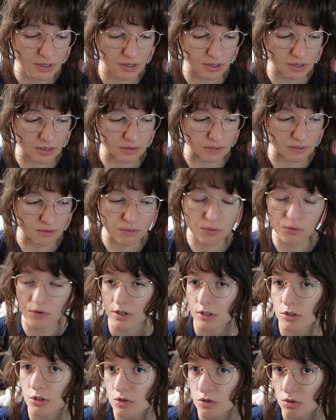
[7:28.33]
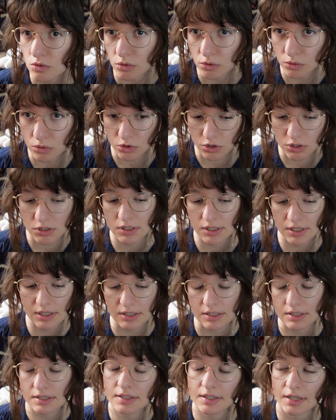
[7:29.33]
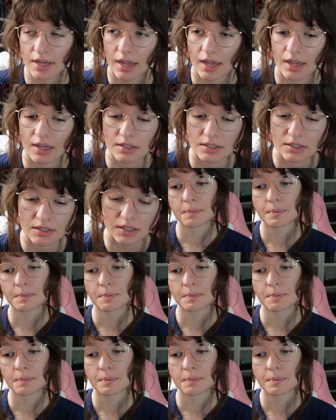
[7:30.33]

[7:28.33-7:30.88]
in fresh solution in its case.